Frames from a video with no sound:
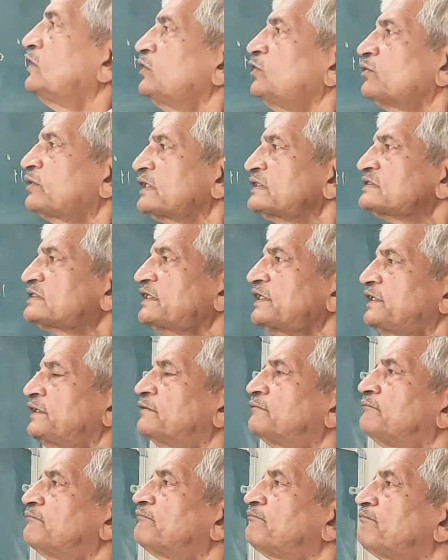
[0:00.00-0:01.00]
you can see
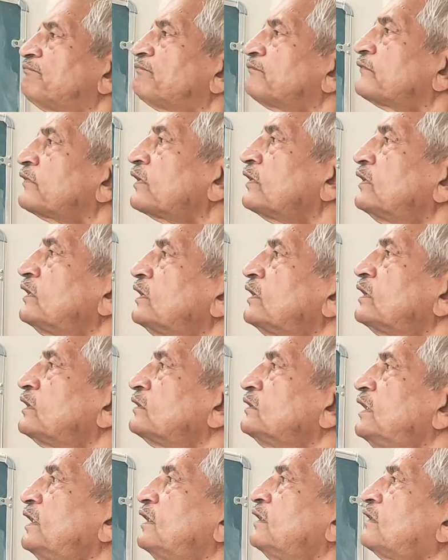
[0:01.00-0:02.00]

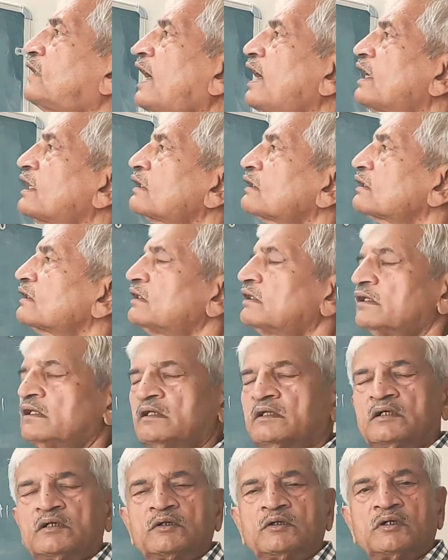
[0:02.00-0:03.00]
the entire
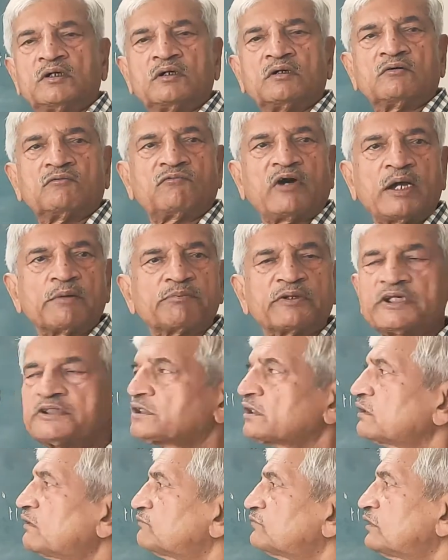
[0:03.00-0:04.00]

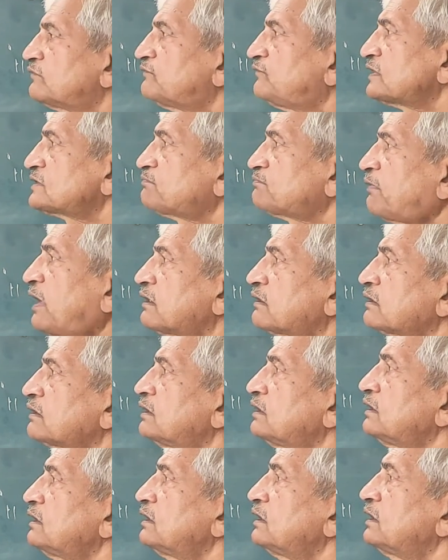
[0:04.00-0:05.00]
vibration of the first
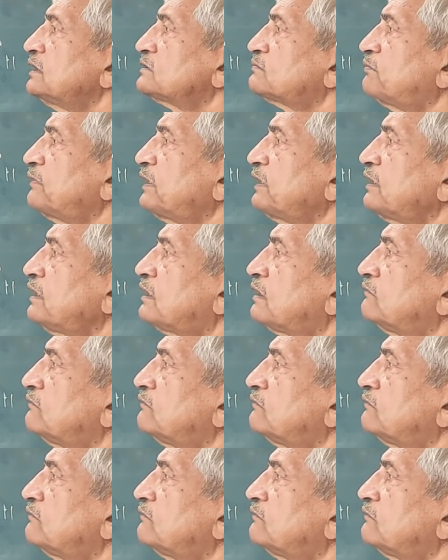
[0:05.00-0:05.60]
particle is being